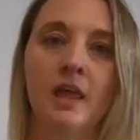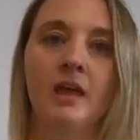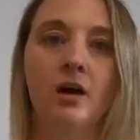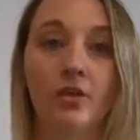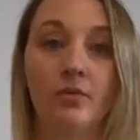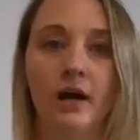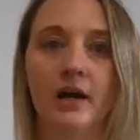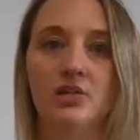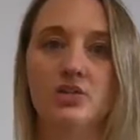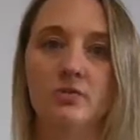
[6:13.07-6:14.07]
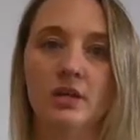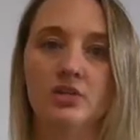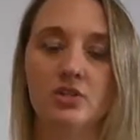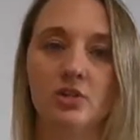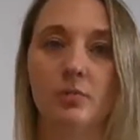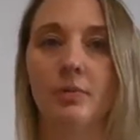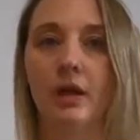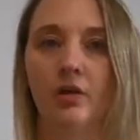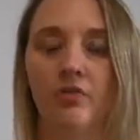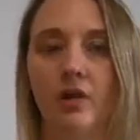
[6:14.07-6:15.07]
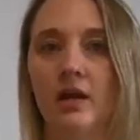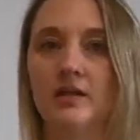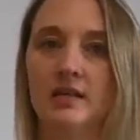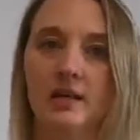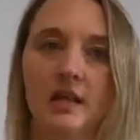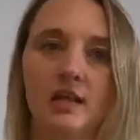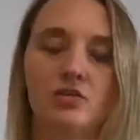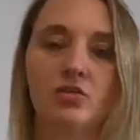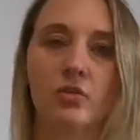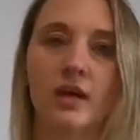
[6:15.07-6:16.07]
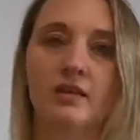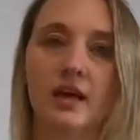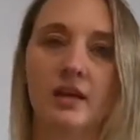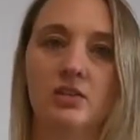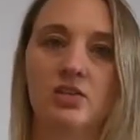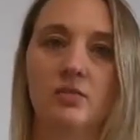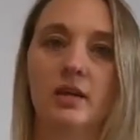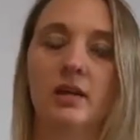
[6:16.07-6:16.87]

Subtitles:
And otherwise, you need to paraphrase and integrate that into it.